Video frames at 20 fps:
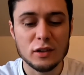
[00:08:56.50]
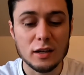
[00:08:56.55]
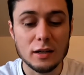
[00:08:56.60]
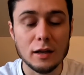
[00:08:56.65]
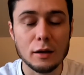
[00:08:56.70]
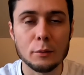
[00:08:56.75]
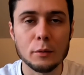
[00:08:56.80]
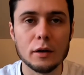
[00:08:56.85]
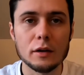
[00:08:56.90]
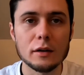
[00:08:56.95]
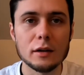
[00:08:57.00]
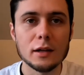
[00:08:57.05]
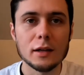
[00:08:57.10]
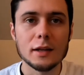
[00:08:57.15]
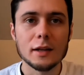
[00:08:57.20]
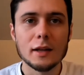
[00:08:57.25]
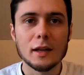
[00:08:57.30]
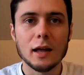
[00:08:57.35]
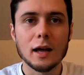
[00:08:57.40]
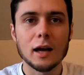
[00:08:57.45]
day, that one.
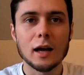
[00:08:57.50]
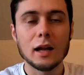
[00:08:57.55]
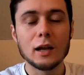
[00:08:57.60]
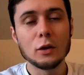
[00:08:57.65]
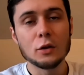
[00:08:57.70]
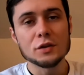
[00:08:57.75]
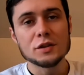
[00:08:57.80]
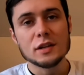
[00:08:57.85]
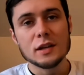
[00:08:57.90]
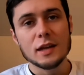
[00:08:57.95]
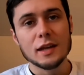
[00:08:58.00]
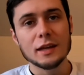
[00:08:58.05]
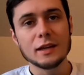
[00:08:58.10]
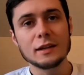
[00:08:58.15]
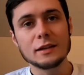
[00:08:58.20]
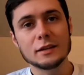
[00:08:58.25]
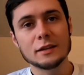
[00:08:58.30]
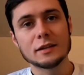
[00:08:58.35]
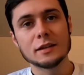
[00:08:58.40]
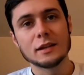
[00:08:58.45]
Lots of
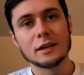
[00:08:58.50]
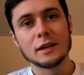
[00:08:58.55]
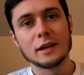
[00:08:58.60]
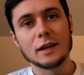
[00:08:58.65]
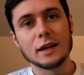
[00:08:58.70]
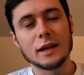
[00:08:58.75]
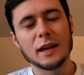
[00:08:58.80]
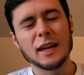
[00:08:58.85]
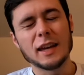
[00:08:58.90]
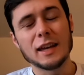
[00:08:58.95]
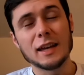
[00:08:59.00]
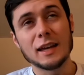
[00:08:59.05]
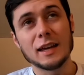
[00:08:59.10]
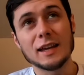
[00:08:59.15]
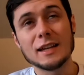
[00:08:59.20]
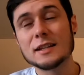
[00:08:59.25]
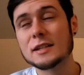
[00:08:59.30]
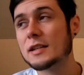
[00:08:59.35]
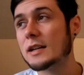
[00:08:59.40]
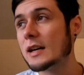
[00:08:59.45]
heat
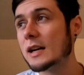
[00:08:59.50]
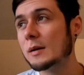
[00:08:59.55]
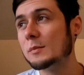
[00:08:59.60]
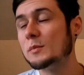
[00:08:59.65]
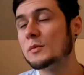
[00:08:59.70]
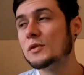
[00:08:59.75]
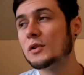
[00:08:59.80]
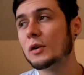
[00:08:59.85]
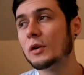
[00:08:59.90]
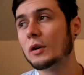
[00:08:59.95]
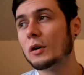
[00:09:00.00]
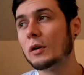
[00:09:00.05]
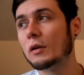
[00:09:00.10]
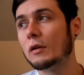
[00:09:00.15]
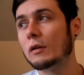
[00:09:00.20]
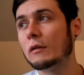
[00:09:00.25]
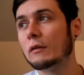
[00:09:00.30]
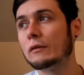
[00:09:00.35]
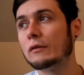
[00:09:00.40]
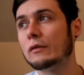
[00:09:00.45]
in terms
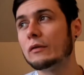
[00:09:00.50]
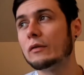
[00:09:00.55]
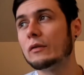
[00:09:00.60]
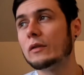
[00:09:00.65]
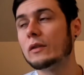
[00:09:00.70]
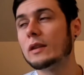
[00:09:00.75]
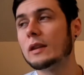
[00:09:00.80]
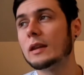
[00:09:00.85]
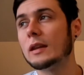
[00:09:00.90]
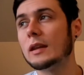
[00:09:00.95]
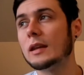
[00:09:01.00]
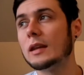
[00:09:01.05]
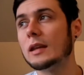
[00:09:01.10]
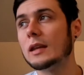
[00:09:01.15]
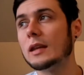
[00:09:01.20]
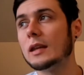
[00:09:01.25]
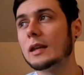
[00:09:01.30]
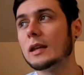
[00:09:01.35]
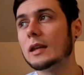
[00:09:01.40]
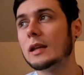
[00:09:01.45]
of
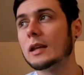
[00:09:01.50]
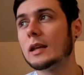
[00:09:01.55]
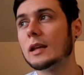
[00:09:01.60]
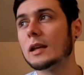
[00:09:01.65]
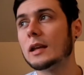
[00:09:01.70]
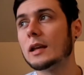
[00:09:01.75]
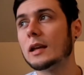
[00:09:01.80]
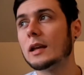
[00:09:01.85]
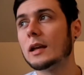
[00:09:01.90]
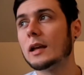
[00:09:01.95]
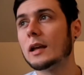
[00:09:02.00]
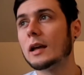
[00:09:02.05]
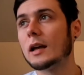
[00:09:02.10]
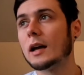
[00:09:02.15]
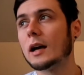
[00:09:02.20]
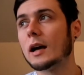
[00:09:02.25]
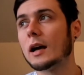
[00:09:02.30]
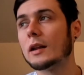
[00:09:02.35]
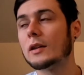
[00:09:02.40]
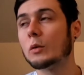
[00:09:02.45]
the
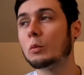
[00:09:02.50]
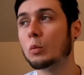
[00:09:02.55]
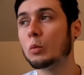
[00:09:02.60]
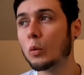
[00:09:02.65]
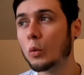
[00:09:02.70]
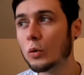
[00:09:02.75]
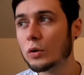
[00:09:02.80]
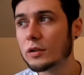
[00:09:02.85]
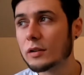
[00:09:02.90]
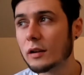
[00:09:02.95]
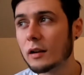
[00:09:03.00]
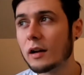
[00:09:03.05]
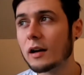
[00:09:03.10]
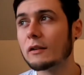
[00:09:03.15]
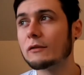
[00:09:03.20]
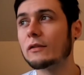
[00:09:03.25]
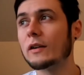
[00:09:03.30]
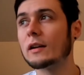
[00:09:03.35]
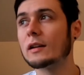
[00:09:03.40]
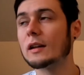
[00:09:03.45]
water. I
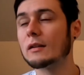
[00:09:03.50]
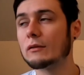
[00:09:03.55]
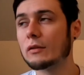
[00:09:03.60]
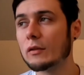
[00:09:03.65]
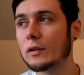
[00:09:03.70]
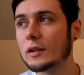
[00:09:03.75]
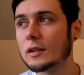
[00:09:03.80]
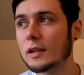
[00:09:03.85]
found that very